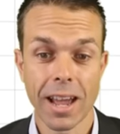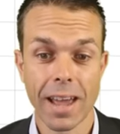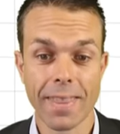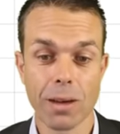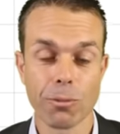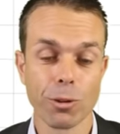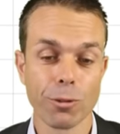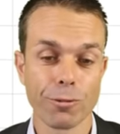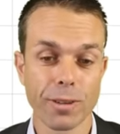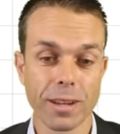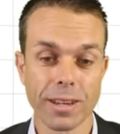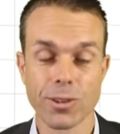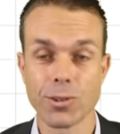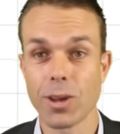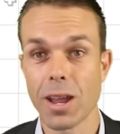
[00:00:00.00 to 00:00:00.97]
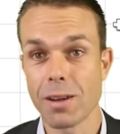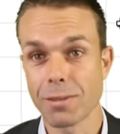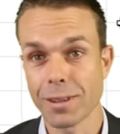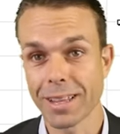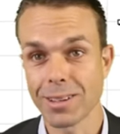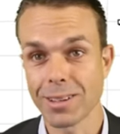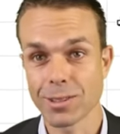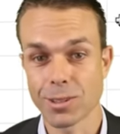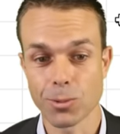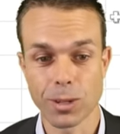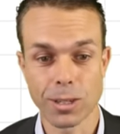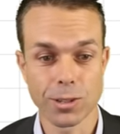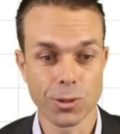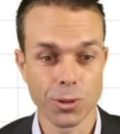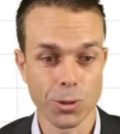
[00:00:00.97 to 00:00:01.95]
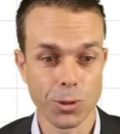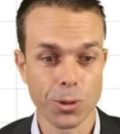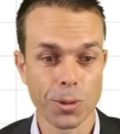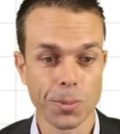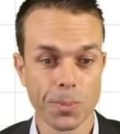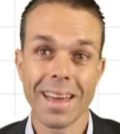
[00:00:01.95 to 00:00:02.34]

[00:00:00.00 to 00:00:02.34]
and that will feed into everything else that we do.